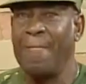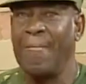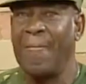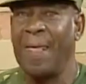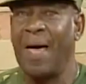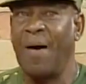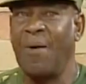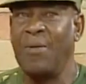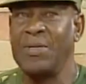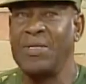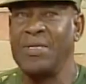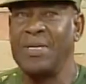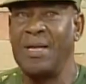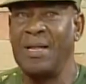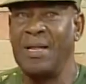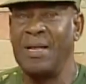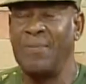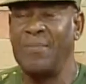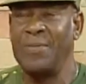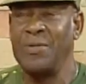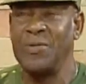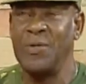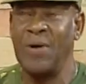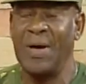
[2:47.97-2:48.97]
I would tell
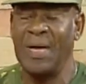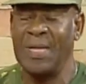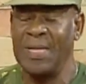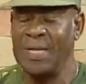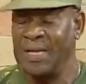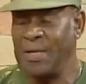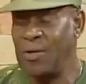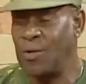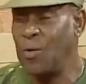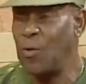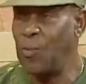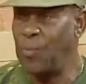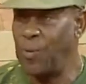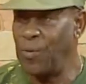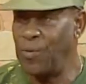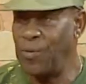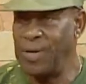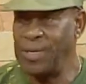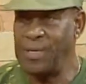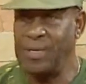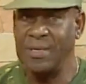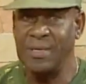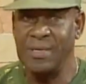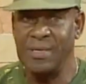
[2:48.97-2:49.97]
them try and
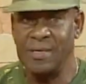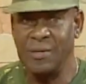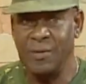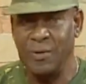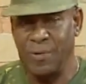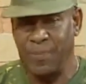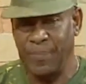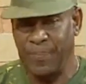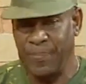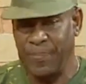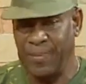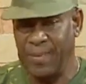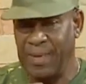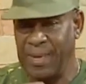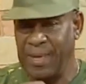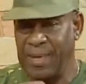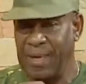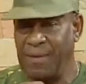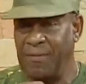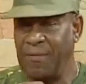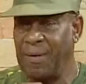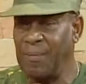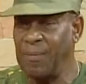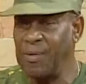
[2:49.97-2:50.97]
incorporate it. So
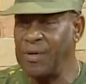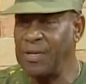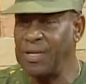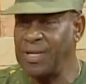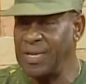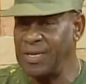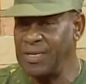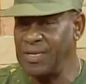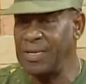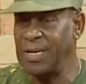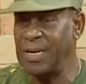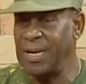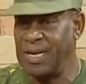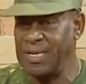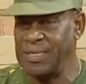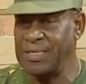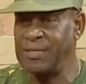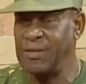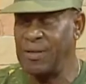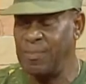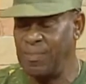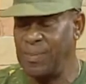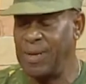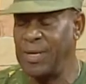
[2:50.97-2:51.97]
if I'm going to teach a
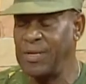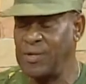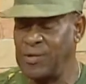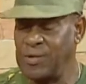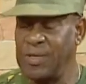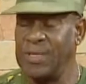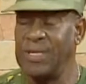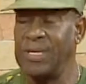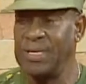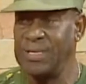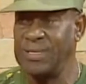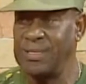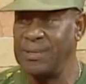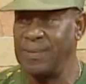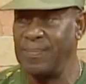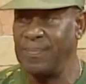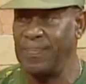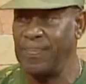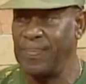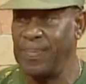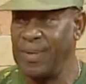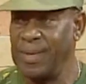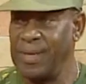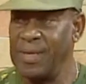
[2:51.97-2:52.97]
lesson on patriotism,
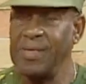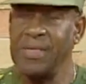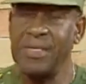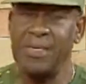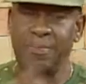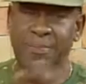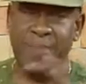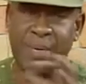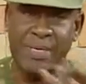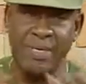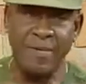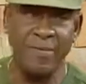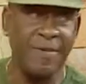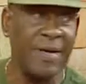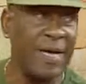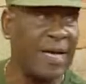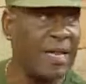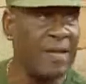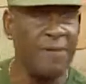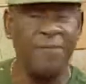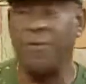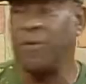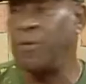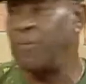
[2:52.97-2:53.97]

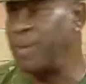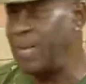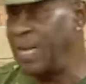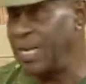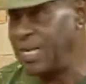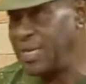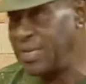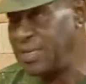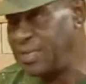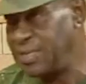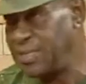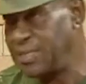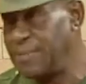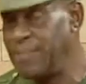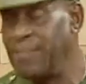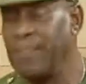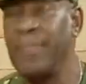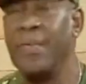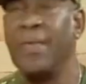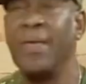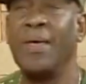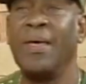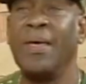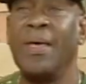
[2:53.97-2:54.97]
specifically for Belize, mm
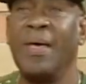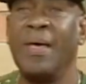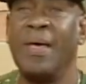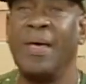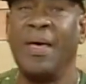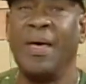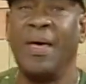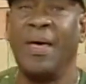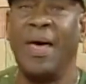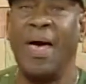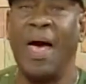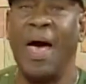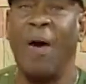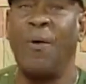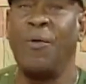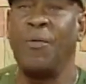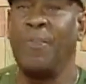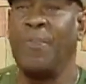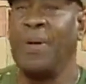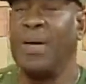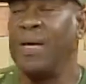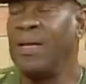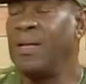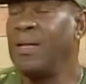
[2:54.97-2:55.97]
-hmm. I
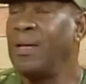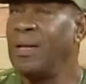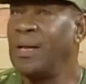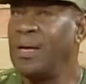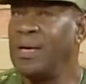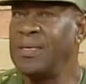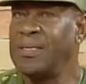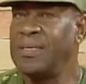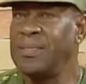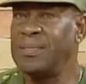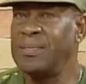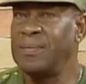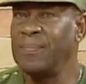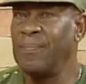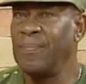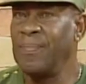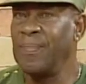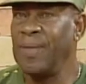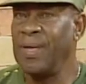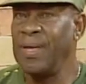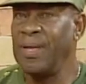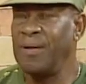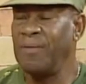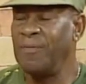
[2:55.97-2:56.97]
would begin a lesson
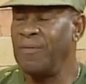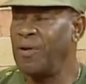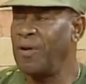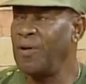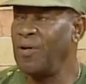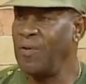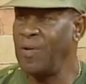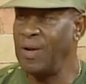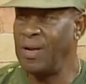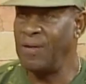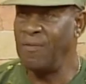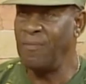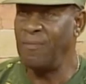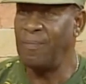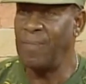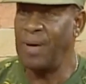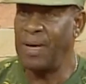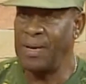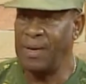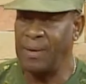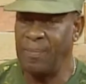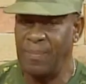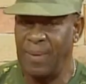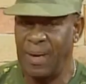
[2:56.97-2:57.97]
in a very creative
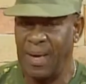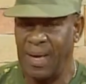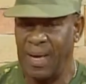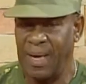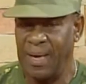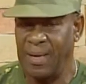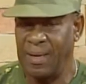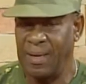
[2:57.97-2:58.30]
manner by